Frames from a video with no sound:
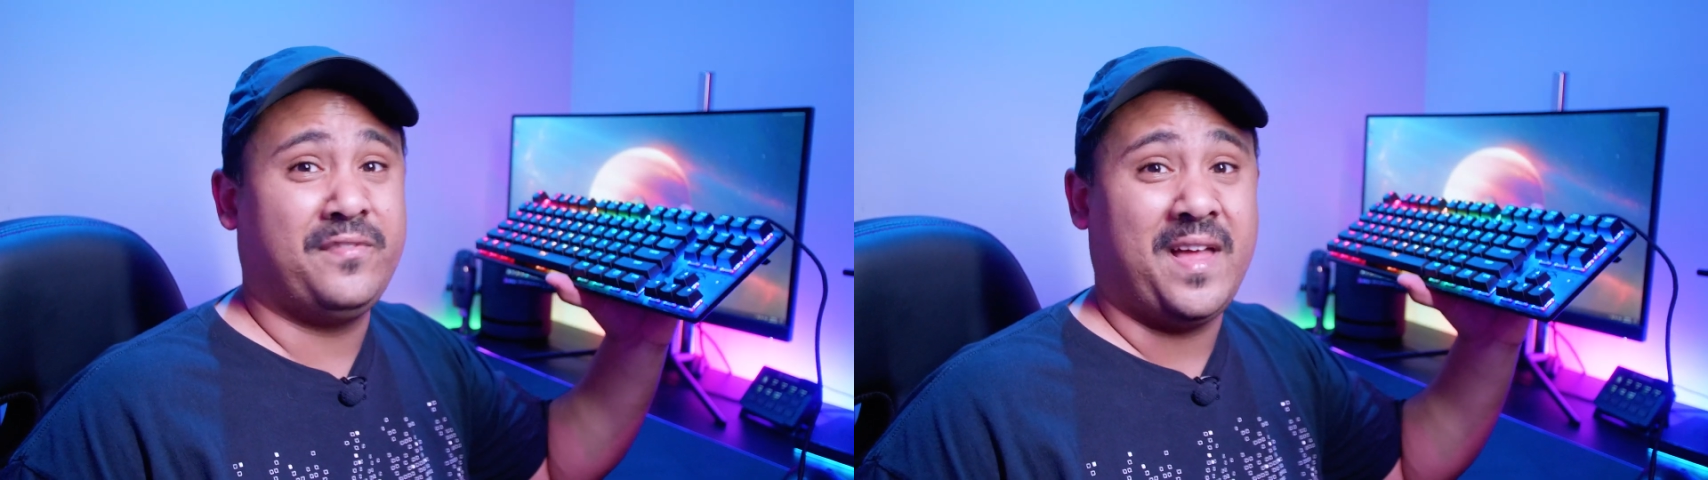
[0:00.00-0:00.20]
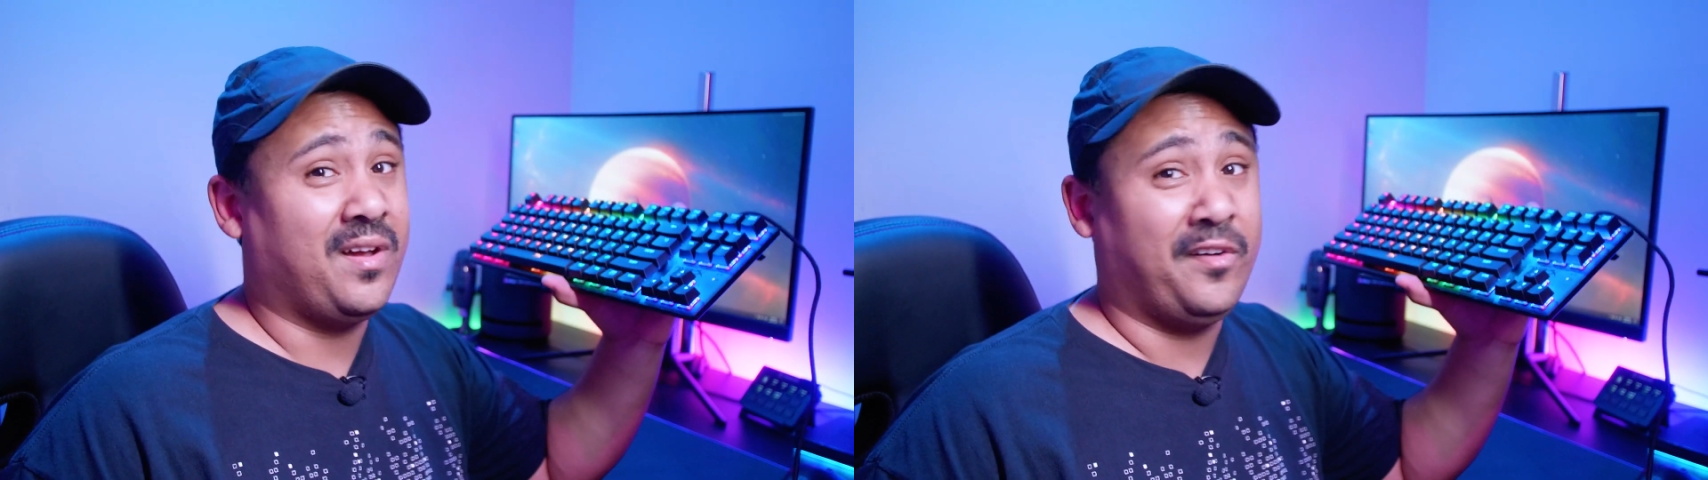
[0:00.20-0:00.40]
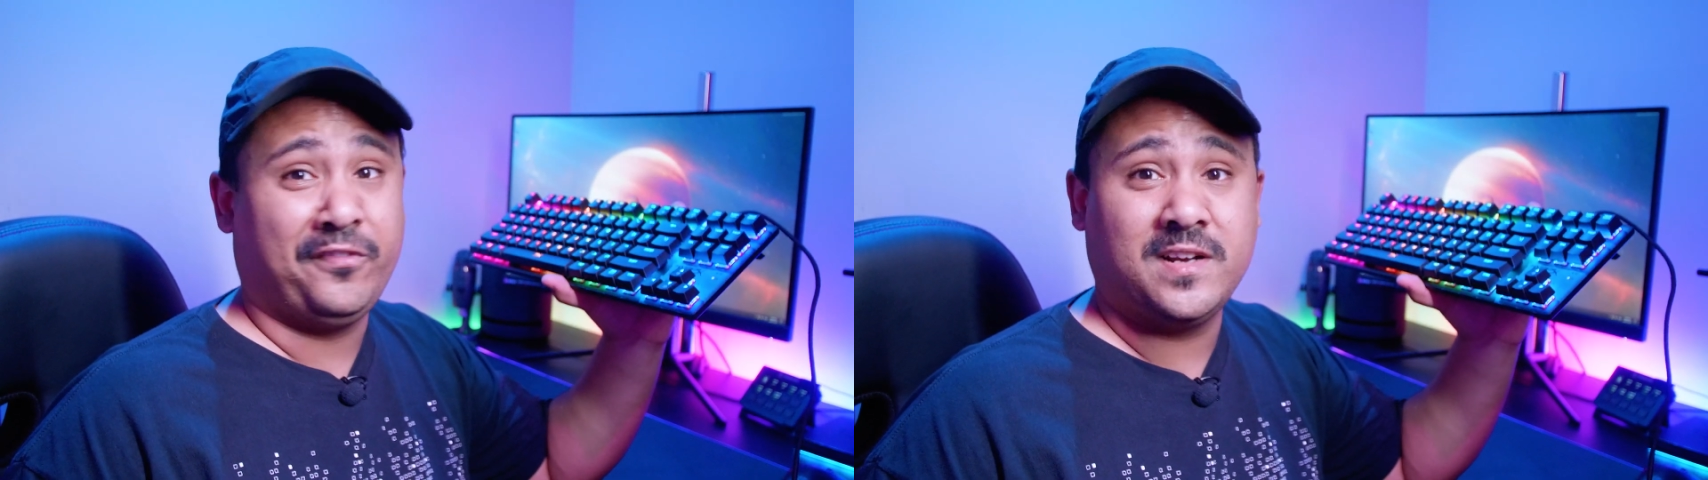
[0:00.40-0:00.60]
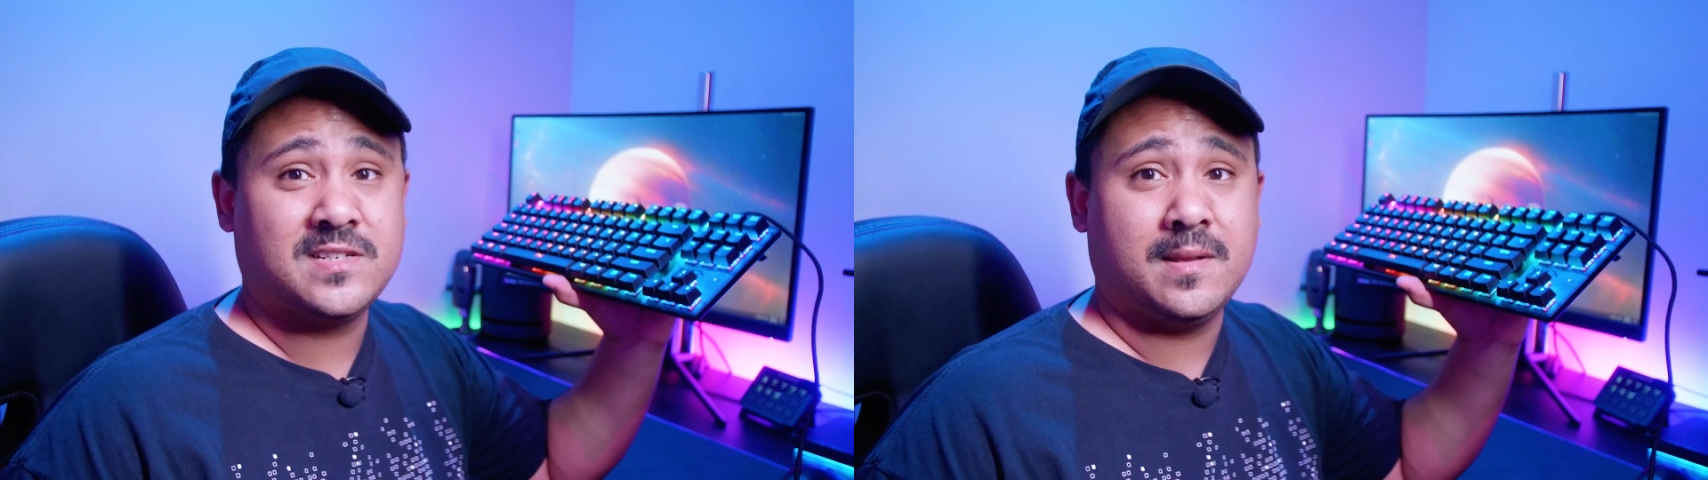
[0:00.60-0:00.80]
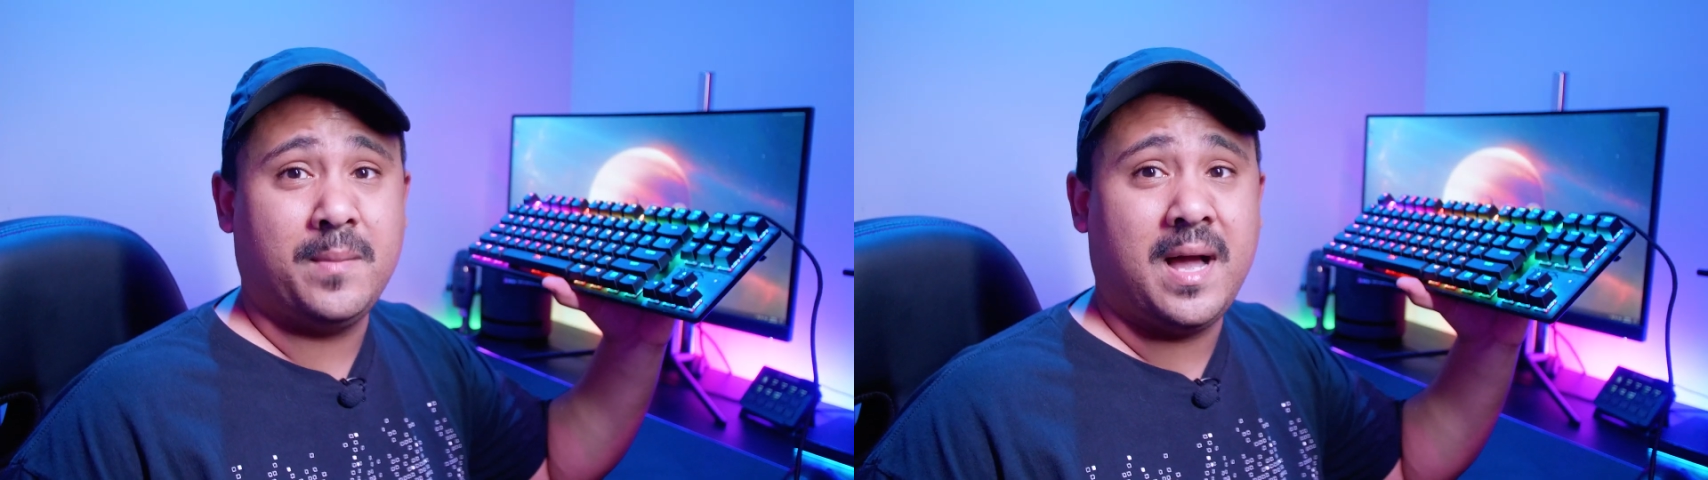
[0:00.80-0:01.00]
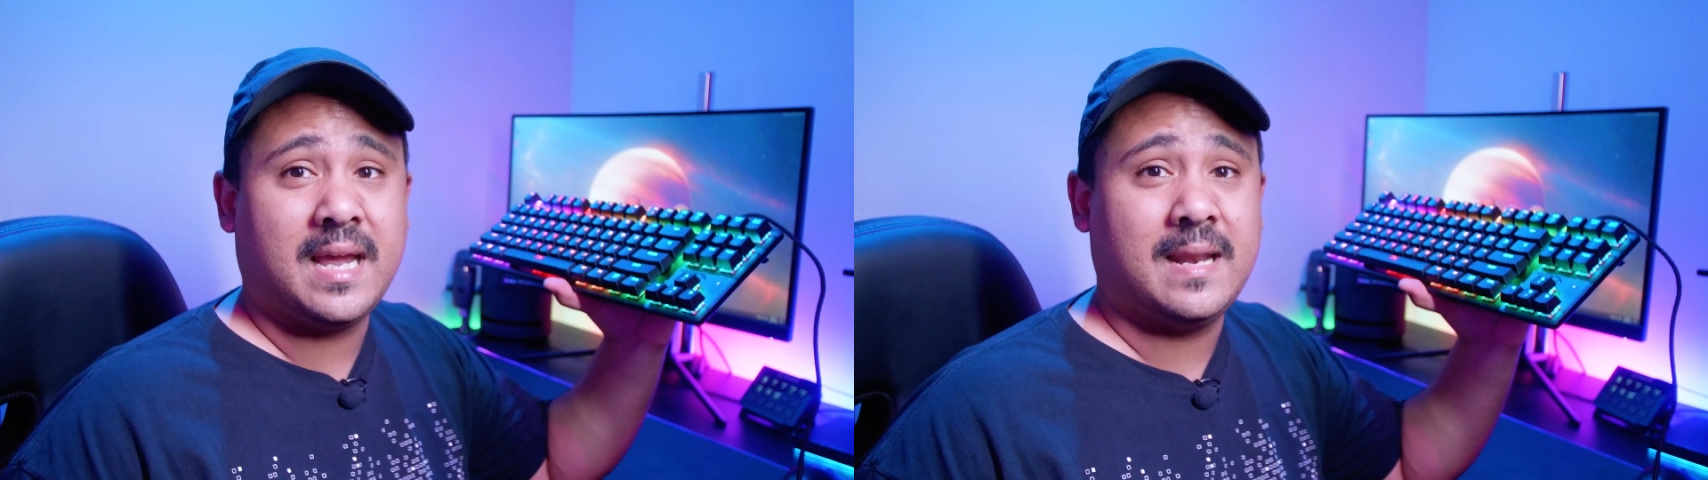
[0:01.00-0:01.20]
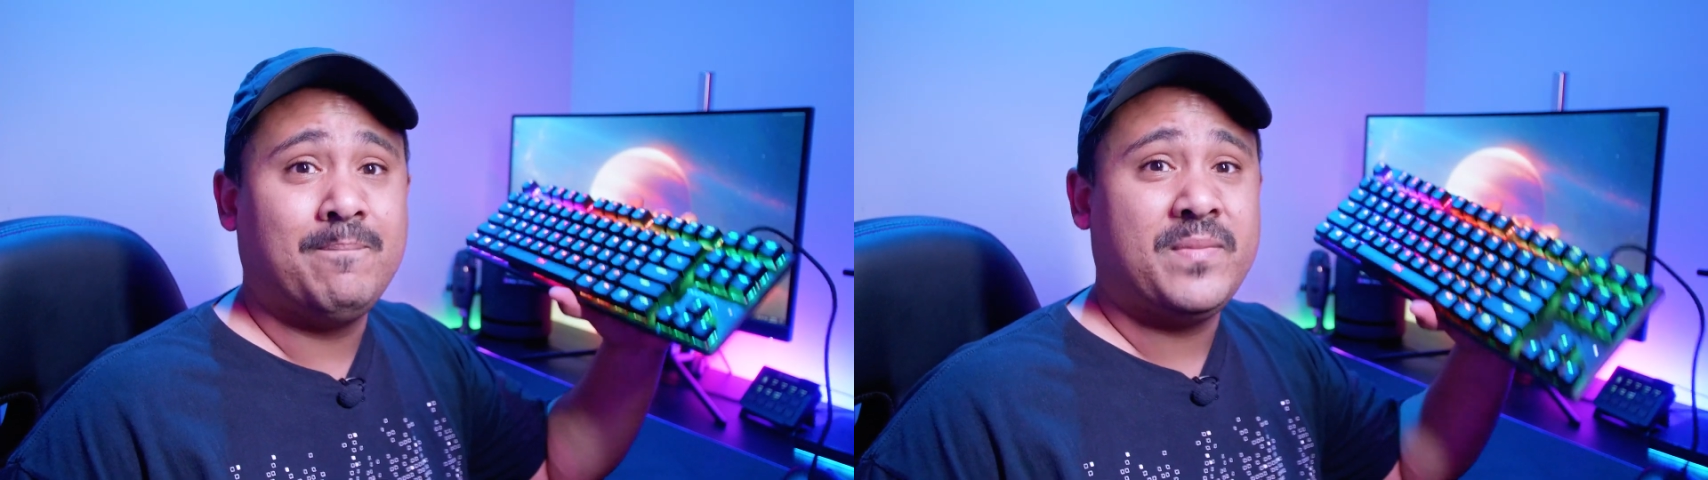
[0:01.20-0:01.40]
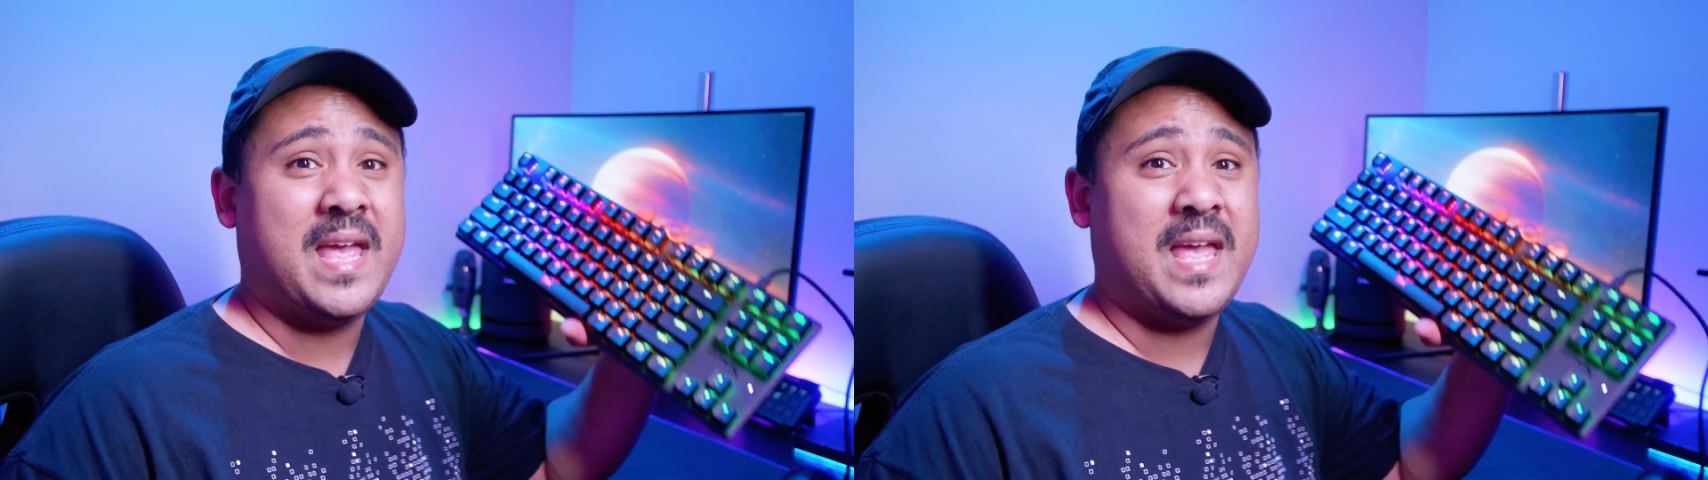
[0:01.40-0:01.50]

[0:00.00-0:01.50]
of other offerings on the market.